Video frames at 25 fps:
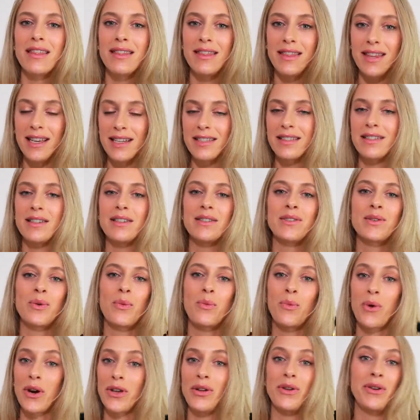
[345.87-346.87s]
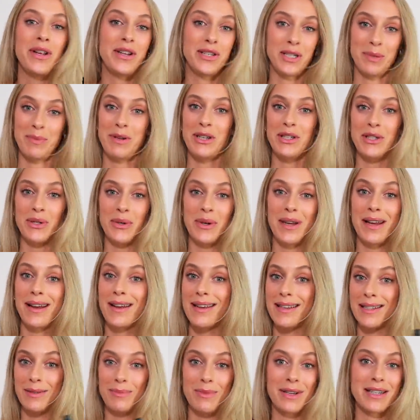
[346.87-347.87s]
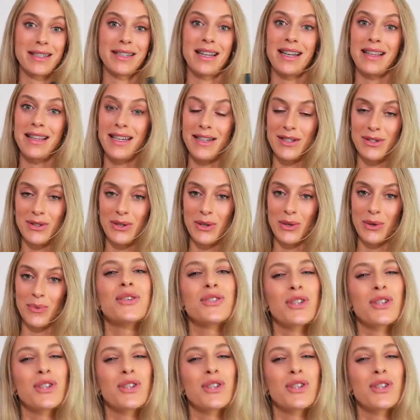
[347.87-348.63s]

this is what you need to be doing, is mixing these two.